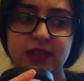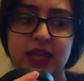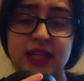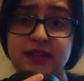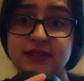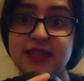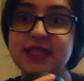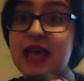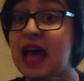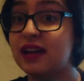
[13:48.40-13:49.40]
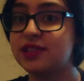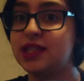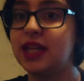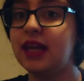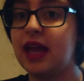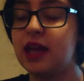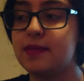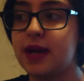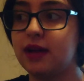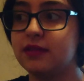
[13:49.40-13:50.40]
And this actually
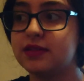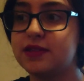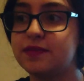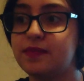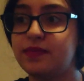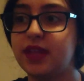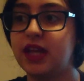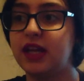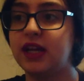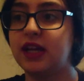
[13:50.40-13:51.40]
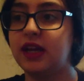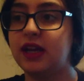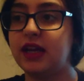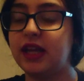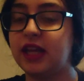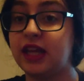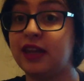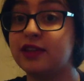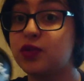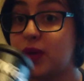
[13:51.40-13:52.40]
came out
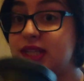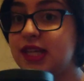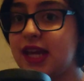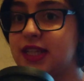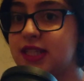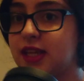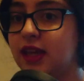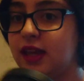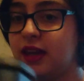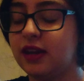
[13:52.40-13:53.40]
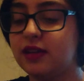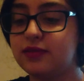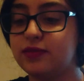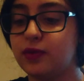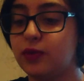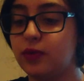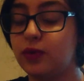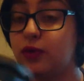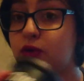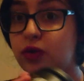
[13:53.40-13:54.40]
in 2018
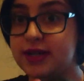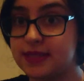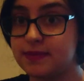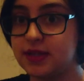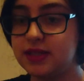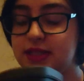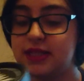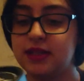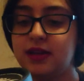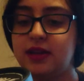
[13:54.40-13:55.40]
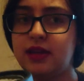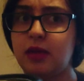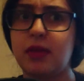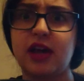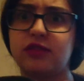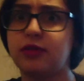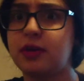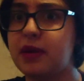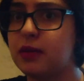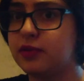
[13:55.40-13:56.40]
for Christmas. It might have
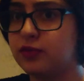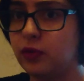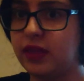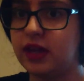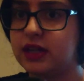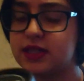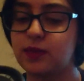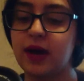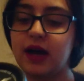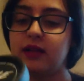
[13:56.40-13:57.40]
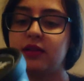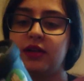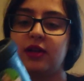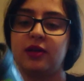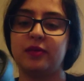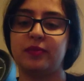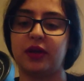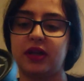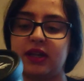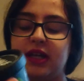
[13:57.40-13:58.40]
come out before then as well,
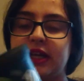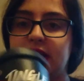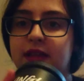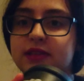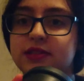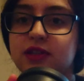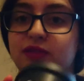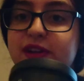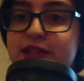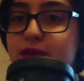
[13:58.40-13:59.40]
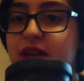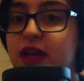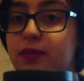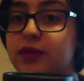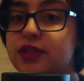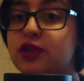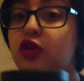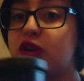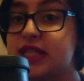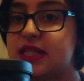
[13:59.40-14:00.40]
but its original name was
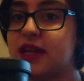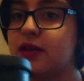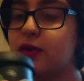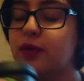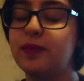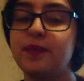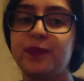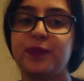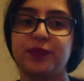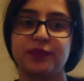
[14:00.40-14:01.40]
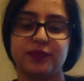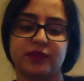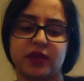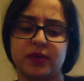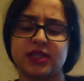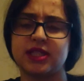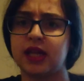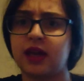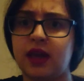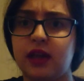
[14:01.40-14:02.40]
Christingle, which is
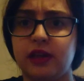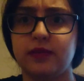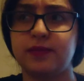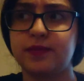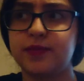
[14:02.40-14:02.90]
like a